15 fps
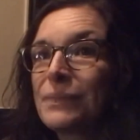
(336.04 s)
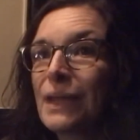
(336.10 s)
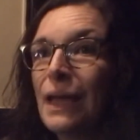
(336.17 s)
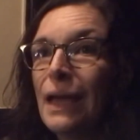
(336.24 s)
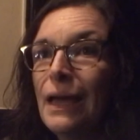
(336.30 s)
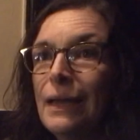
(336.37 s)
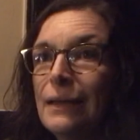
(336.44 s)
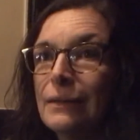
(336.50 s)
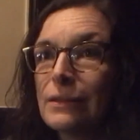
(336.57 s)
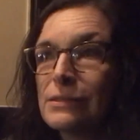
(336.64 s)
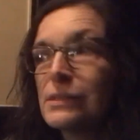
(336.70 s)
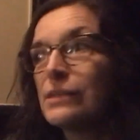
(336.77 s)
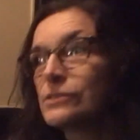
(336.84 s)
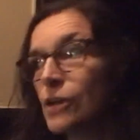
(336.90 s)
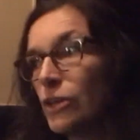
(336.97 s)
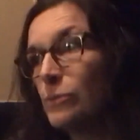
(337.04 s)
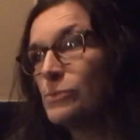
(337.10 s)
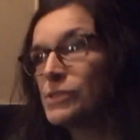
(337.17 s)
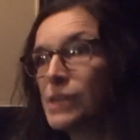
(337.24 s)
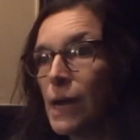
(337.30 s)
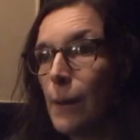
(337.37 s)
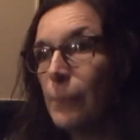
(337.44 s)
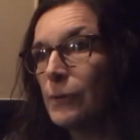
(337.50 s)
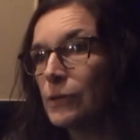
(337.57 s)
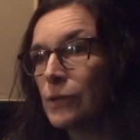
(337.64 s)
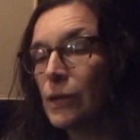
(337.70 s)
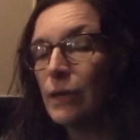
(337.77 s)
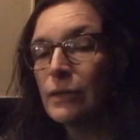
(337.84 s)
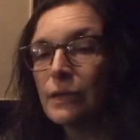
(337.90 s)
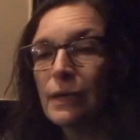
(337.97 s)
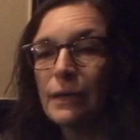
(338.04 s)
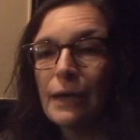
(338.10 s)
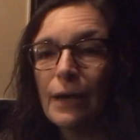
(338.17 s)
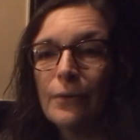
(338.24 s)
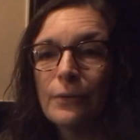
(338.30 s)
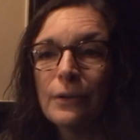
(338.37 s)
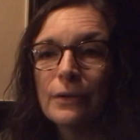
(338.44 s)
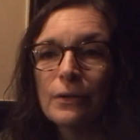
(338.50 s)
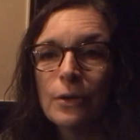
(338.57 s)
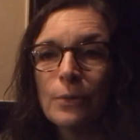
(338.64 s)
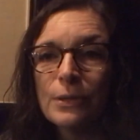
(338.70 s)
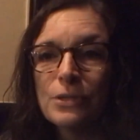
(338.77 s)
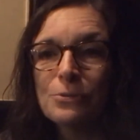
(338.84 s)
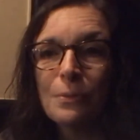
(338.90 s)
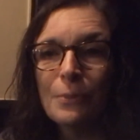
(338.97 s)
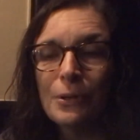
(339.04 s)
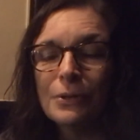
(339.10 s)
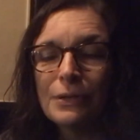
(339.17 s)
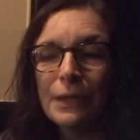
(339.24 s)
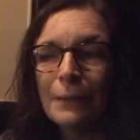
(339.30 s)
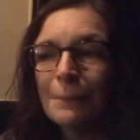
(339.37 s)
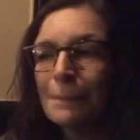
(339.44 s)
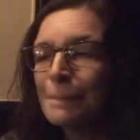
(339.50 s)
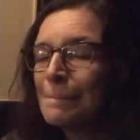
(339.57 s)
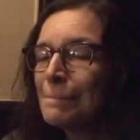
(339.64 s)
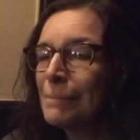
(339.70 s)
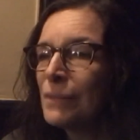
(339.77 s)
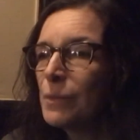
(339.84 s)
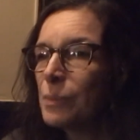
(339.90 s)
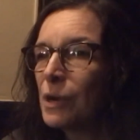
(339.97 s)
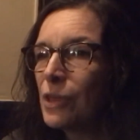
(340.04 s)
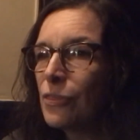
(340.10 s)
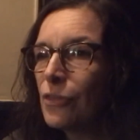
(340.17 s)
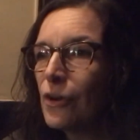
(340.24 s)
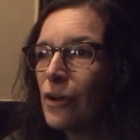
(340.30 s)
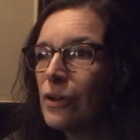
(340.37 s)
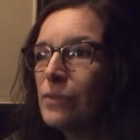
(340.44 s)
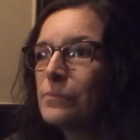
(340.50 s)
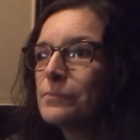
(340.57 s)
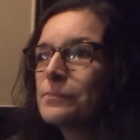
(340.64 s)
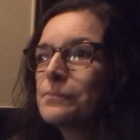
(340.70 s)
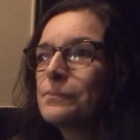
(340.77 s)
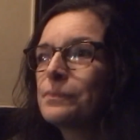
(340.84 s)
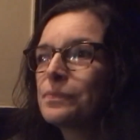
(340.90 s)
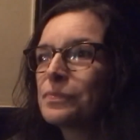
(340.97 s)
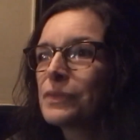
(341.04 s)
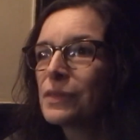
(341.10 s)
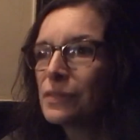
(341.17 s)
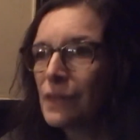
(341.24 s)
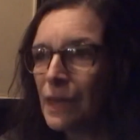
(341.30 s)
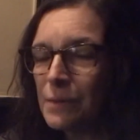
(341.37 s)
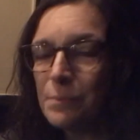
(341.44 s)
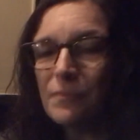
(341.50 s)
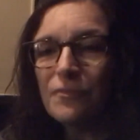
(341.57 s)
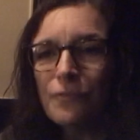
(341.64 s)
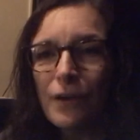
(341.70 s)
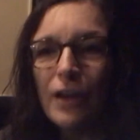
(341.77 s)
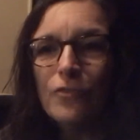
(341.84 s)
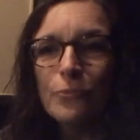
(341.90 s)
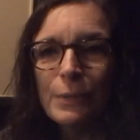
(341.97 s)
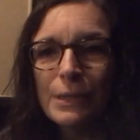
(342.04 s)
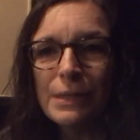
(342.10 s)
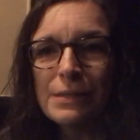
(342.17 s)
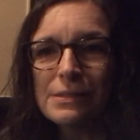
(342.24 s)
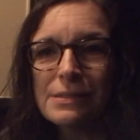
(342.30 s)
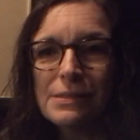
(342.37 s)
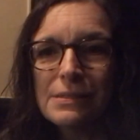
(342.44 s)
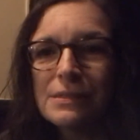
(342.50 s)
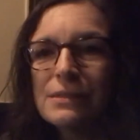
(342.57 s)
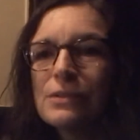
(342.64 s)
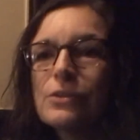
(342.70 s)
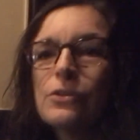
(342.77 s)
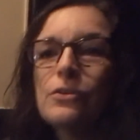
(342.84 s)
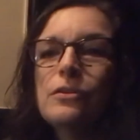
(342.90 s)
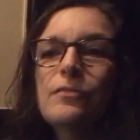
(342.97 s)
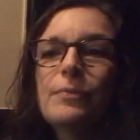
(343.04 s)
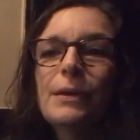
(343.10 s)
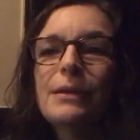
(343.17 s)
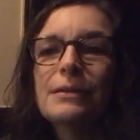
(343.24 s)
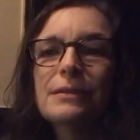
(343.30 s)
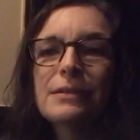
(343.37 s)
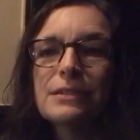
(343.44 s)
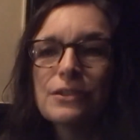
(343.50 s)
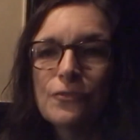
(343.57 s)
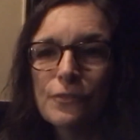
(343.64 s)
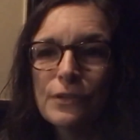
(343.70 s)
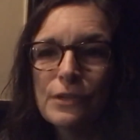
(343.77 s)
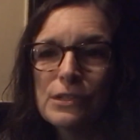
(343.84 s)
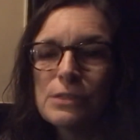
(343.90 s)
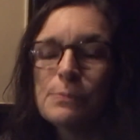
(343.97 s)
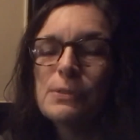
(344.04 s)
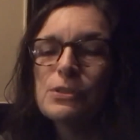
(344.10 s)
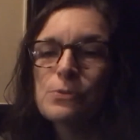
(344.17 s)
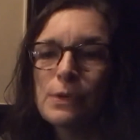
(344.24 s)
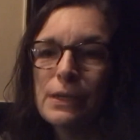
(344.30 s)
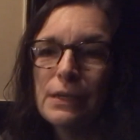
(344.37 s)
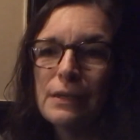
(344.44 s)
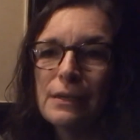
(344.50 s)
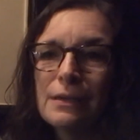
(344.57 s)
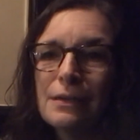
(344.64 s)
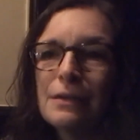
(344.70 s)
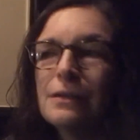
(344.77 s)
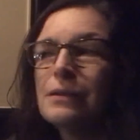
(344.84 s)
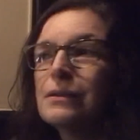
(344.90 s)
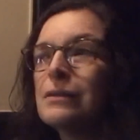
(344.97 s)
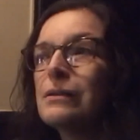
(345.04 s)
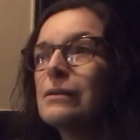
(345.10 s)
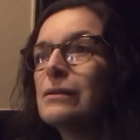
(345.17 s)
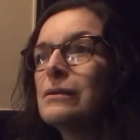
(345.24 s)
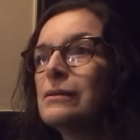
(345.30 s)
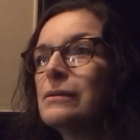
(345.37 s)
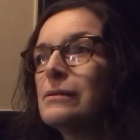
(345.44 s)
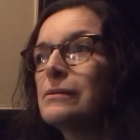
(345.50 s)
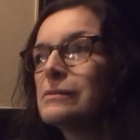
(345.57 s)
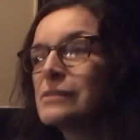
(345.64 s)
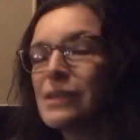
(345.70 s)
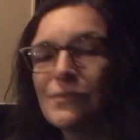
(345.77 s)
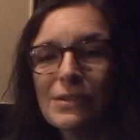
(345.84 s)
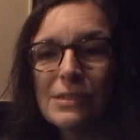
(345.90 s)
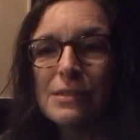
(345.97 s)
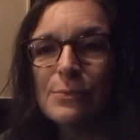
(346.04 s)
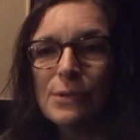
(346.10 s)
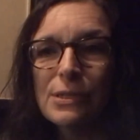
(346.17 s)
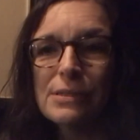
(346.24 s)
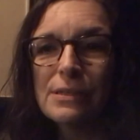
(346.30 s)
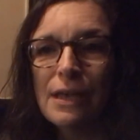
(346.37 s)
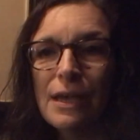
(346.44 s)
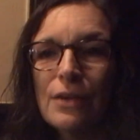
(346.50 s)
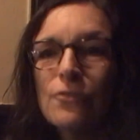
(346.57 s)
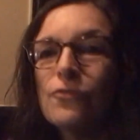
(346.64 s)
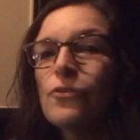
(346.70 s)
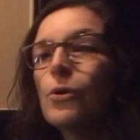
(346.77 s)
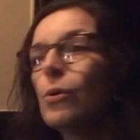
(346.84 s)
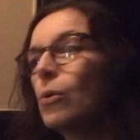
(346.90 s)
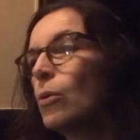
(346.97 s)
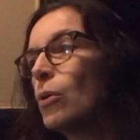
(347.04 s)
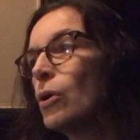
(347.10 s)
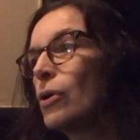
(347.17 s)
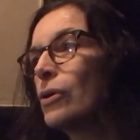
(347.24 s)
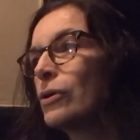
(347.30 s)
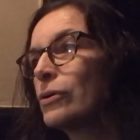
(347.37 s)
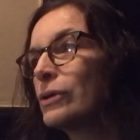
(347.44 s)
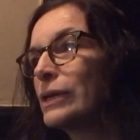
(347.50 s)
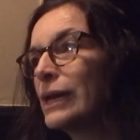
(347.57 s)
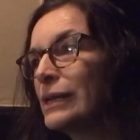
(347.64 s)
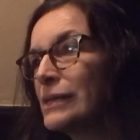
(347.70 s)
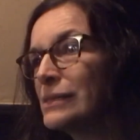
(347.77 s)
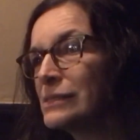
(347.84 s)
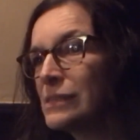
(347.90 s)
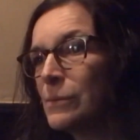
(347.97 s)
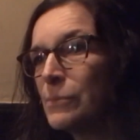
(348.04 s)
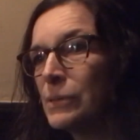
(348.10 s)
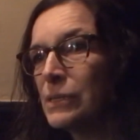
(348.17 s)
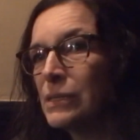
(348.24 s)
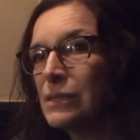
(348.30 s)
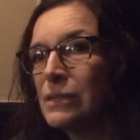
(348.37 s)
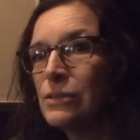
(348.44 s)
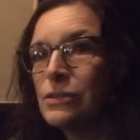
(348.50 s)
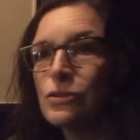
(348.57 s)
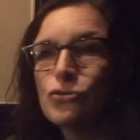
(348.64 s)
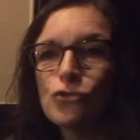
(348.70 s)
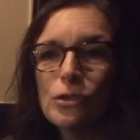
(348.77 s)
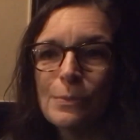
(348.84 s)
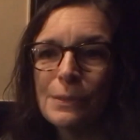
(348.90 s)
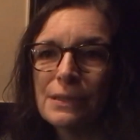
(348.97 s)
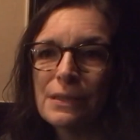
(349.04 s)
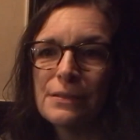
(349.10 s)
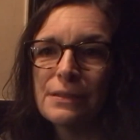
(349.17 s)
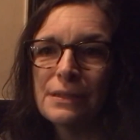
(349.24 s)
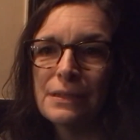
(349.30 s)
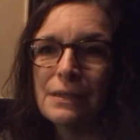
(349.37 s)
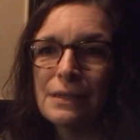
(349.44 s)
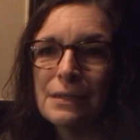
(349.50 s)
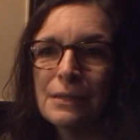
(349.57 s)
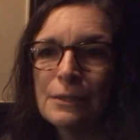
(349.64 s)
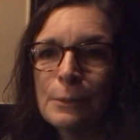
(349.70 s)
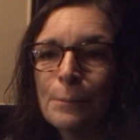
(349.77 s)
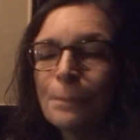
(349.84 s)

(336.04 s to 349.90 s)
And because I saw them stop and, and get out and go into a building. But I thought that five minutes could have been the difference between saving somebody's life or getting somebody the treatment that they needed.